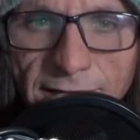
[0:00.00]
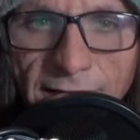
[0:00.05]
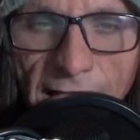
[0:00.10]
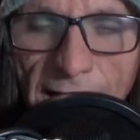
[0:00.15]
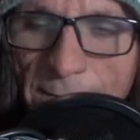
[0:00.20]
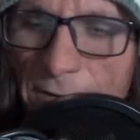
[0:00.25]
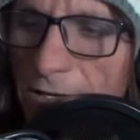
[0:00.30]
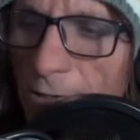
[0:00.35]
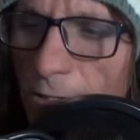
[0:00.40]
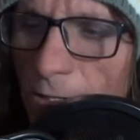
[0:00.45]

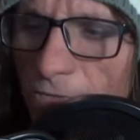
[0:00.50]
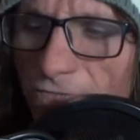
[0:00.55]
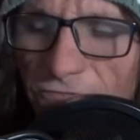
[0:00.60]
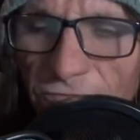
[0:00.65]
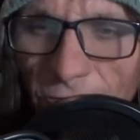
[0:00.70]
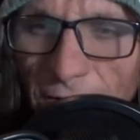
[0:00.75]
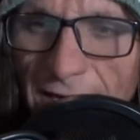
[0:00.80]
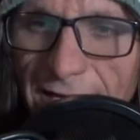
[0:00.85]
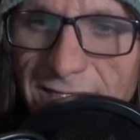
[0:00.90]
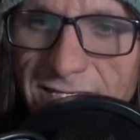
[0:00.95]
I mean, her
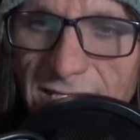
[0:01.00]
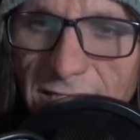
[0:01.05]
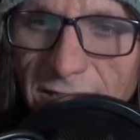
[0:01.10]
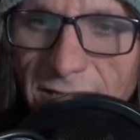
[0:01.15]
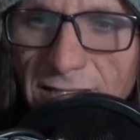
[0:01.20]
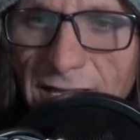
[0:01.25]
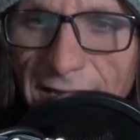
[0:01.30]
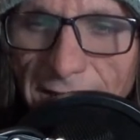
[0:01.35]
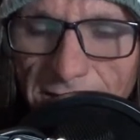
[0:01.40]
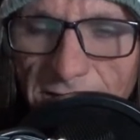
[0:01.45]
friends are
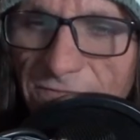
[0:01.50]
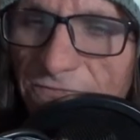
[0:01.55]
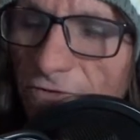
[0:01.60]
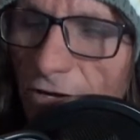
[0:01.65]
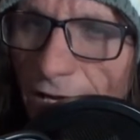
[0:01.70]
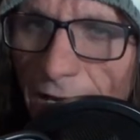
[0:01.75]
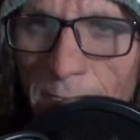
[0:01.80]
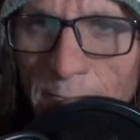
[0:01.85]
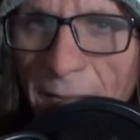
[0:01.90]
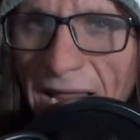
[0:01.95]
like the
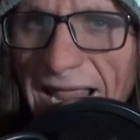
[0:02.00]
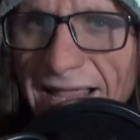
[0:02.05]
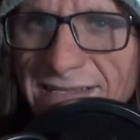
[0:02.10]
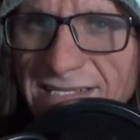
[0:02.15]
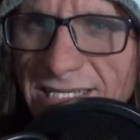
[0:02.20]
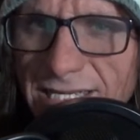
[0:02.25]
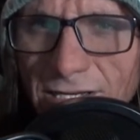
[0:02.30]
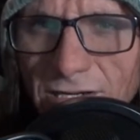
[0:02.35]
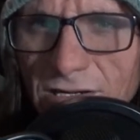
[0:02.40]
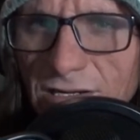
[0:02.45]
fucking
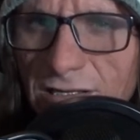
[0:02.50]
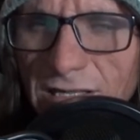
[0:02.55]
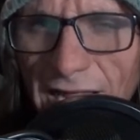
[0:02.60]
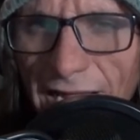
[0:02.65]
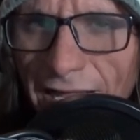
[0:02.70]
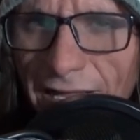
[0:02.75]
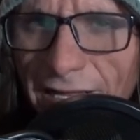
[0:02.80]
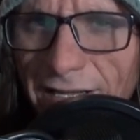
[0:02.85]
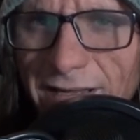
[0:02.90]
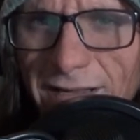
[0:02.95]
Manson
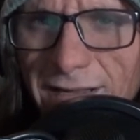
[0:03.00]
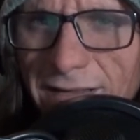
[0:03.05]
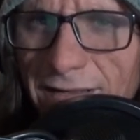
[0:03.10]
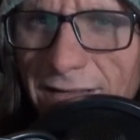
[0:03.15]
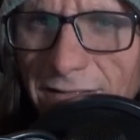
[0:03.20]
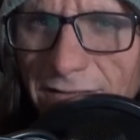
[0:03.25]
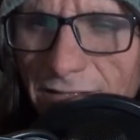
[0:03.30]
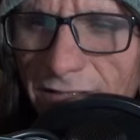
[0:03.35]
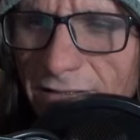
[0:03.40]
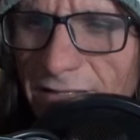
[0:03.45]
clan.
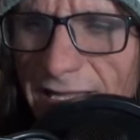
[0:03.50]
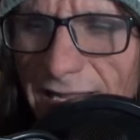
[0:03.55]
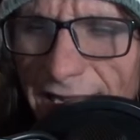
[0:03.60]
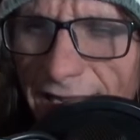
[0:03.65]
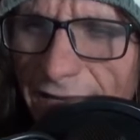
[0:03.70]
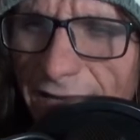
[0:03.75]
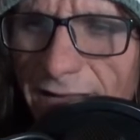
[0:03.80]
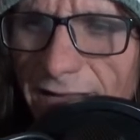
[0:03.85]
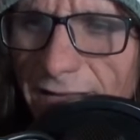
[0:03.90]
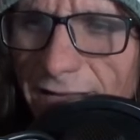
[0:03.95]
They're
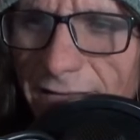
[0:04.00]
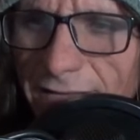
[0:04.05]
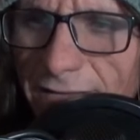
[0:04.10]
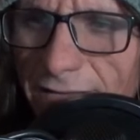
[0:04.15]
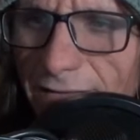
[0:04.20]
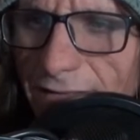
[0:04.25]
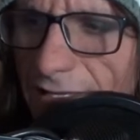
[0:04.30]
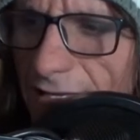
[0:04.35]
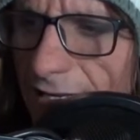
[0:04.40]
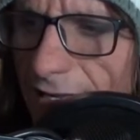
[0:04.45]
like,
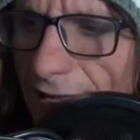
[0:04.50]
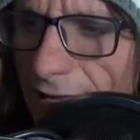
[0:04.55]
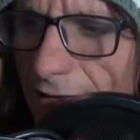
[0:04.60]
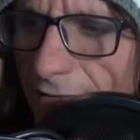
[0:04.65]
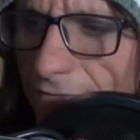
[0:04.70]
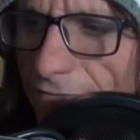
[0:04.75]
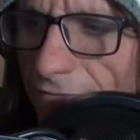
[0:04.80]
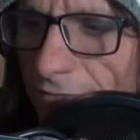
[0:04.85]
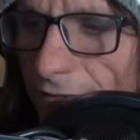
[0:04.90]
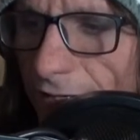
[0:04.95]
they're like
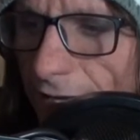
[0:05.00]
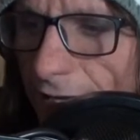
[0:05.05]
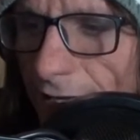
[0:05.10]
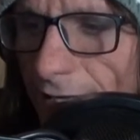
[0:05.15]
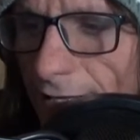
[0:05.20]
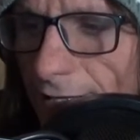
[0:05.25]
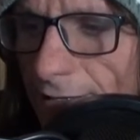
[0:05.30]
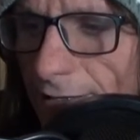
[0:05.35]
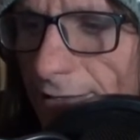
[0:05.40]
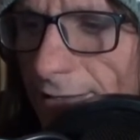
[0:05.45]

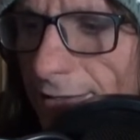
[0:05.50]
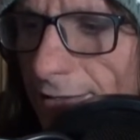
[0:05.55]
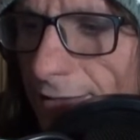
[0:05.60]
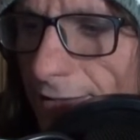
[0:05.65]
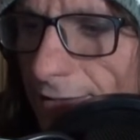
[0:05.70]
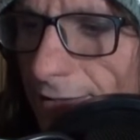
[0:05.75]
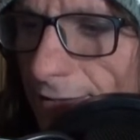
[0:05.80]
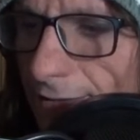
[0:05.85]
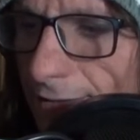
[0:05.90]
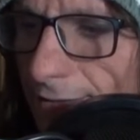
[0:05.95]
fucking,
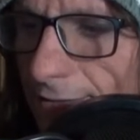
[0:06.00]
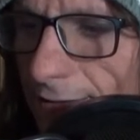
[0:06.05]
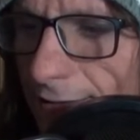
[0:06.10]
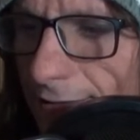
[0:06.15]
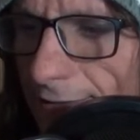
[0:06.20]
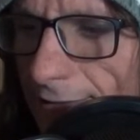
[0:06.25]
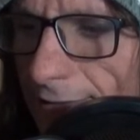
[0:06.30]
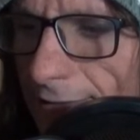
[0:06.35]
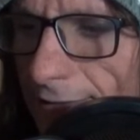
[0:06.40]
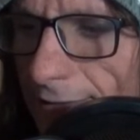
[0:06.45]

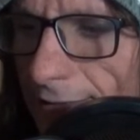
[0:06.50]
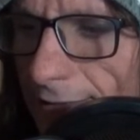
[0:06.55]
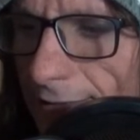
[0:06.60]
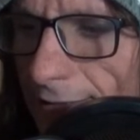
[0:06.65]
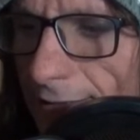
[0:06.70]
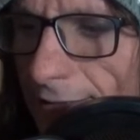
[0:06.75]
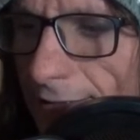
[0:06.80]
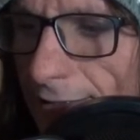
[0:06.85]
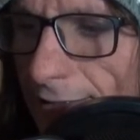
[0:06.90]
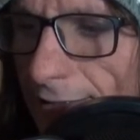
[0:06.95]
they're a
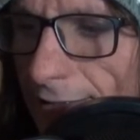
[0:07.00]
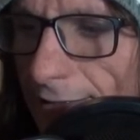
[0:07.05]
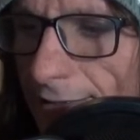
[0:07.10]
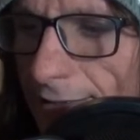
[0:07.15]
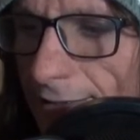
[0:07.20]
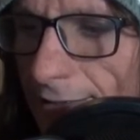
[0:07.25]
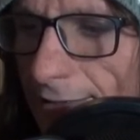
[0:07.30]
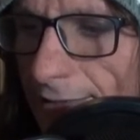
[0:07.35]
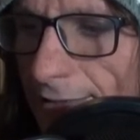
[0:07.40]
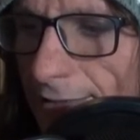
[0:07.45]
uh,
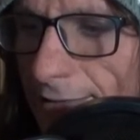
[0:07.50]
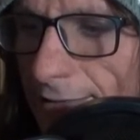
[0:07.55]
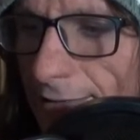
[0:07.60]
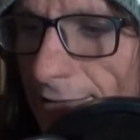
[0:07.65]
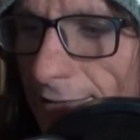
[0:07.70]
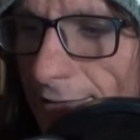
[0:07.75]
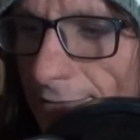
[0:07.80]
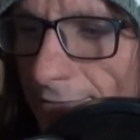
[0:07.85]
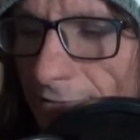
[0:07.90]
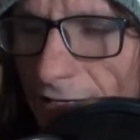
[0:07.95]
uh, uh,
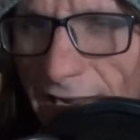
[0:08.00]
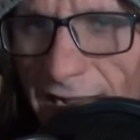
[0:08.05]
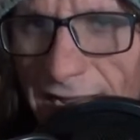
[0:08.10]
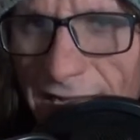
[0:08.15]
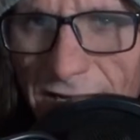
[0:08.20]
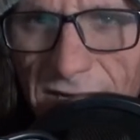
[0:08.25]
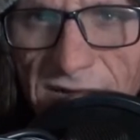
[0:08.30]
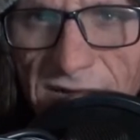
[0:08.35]
uh, ride or